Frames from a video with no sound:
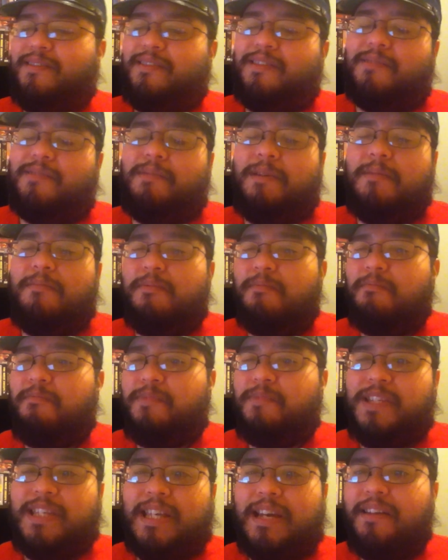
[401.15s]
the people
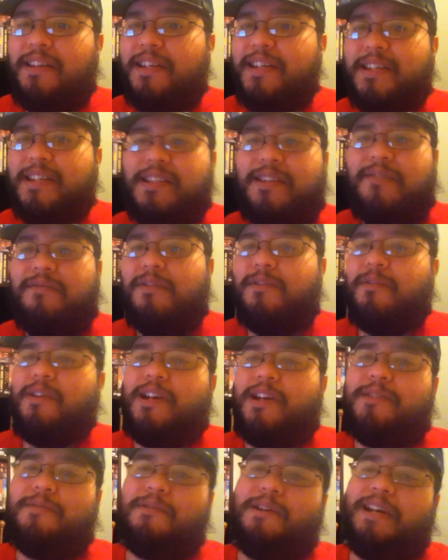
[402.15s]
selling the stuff for
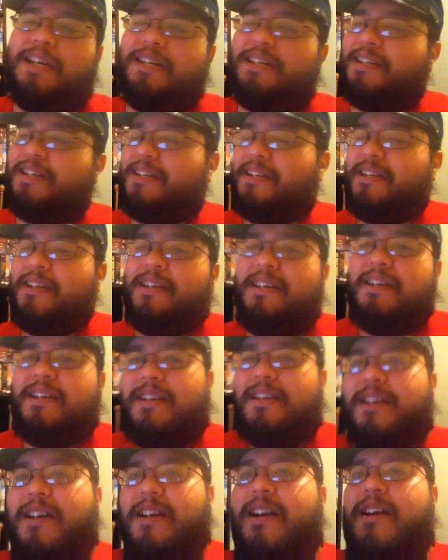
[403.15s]
graduation.
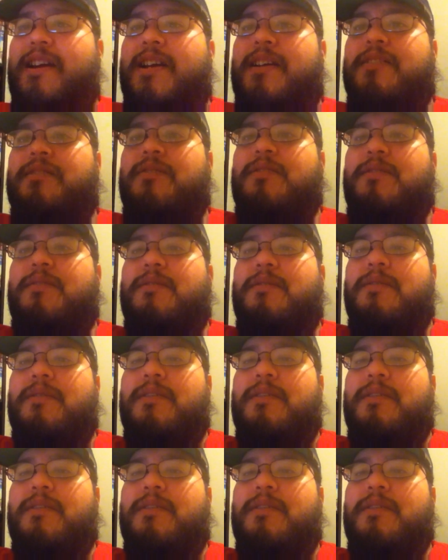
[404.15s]
All right, so